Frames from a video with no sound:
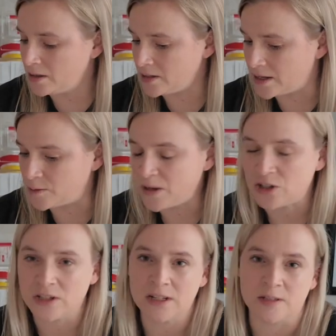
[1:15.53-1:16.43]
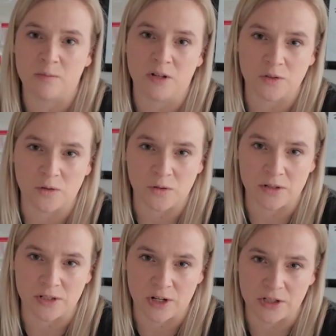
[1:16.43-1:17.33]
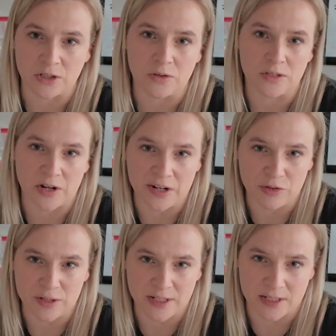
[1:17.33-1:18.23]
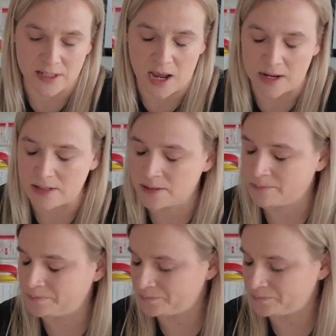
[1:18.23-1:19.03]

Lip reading: especially as middle schoolers start to lose their interest in science.